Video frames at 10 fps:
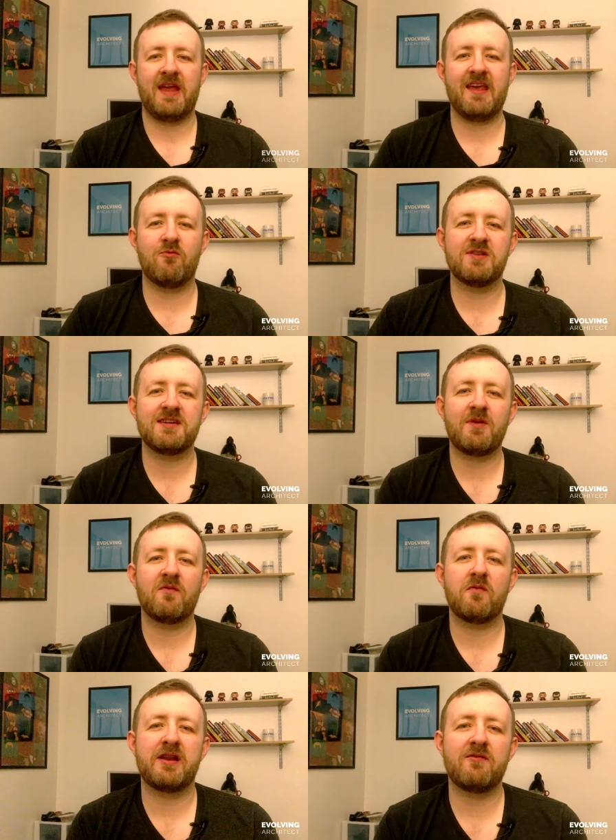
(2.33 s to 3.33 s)
Hey, what's up
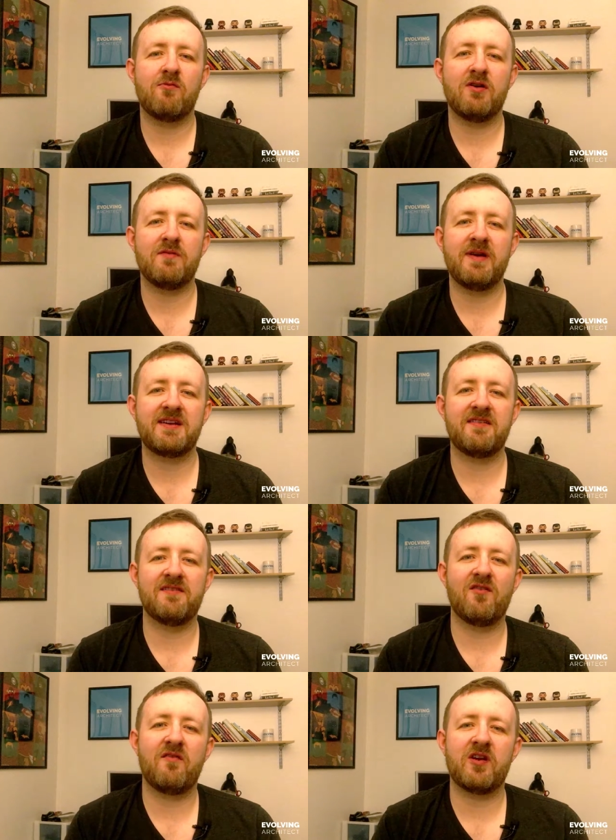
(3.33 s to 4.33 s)
everybody? Welcome back to the
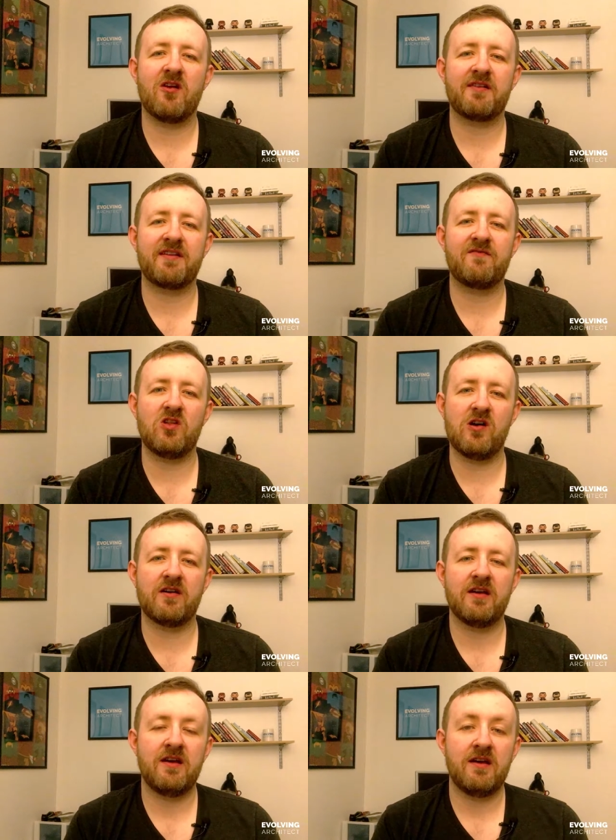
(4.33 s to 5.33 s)
Evolving Architect
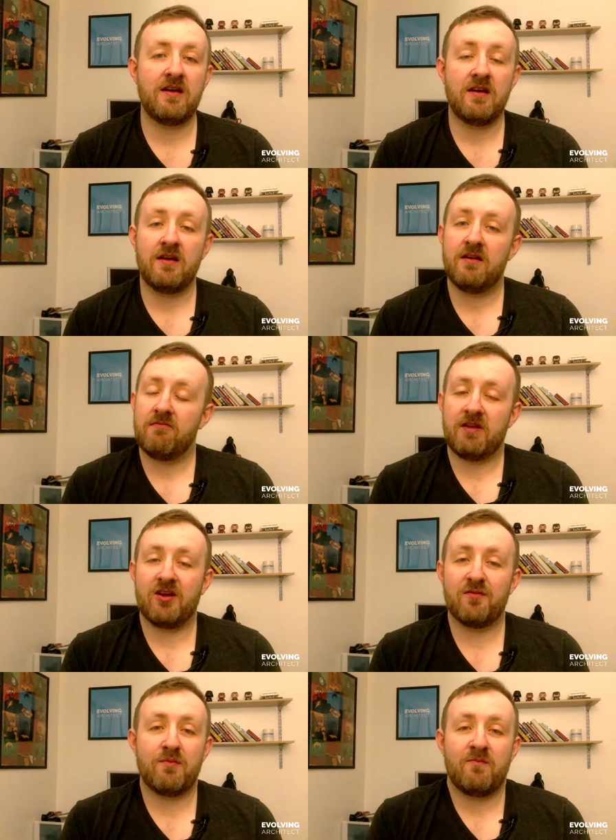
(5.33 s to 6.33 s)
vlog.
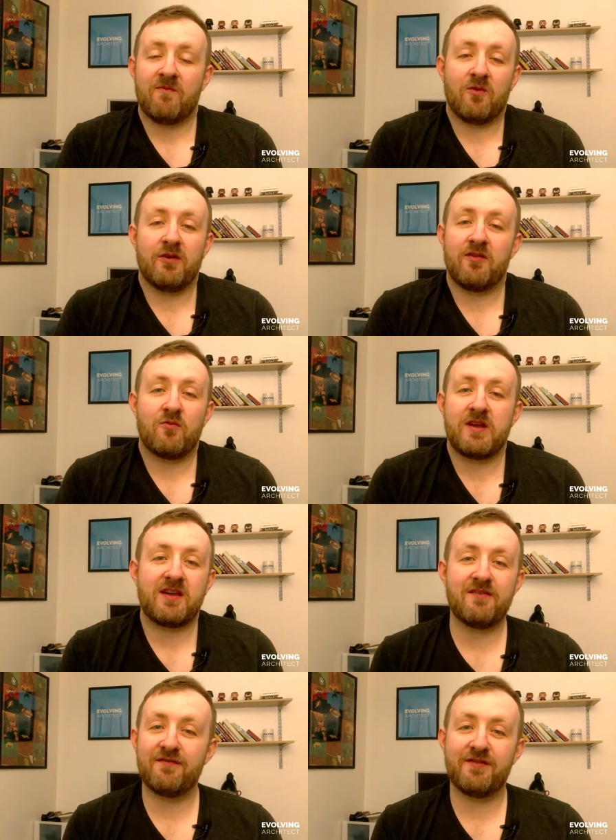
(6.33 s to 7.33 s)
Here for another week
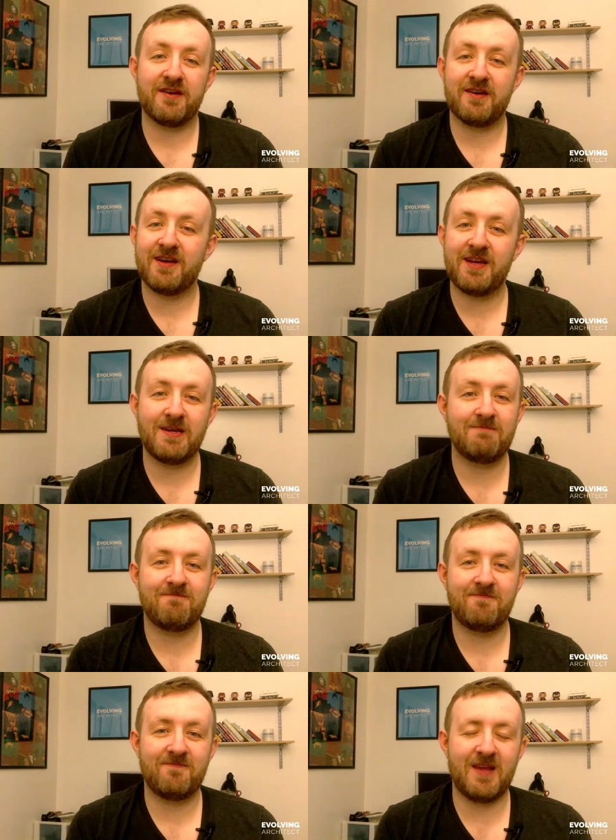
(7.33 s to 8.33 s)
of, I
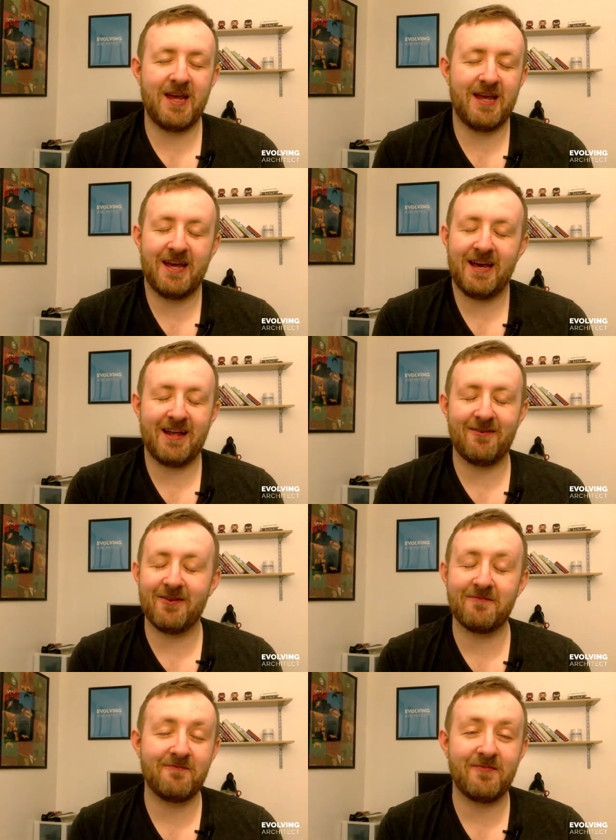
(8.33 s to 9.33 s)
don't
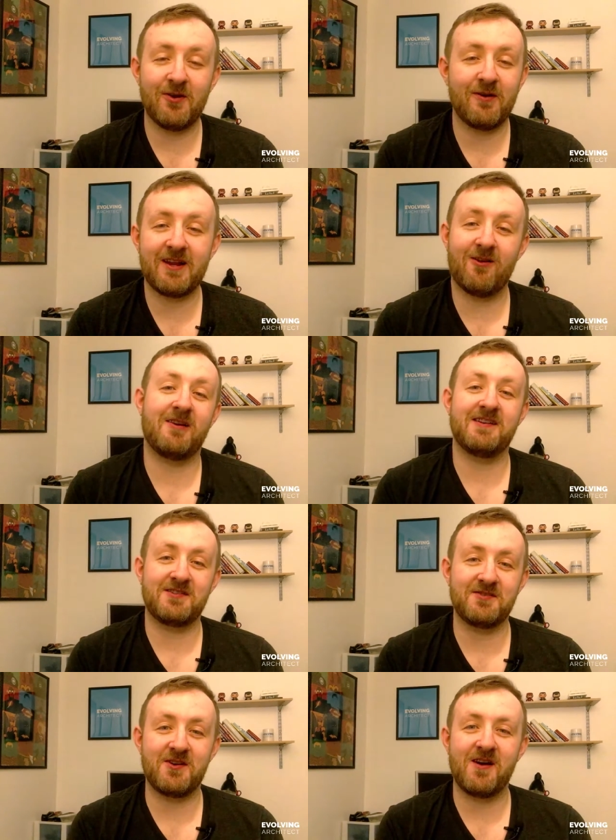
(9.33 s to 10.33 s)
know, nerdy
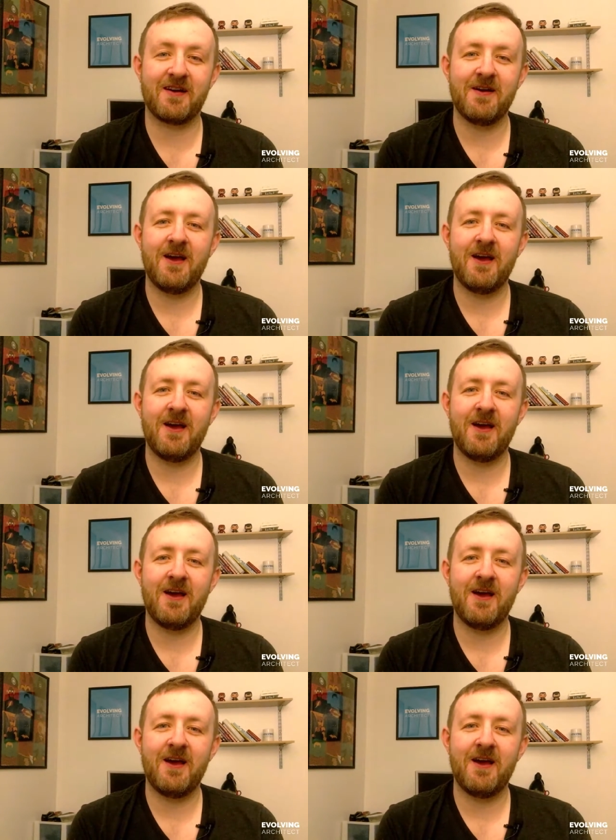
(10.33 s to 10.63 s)
architecture talk.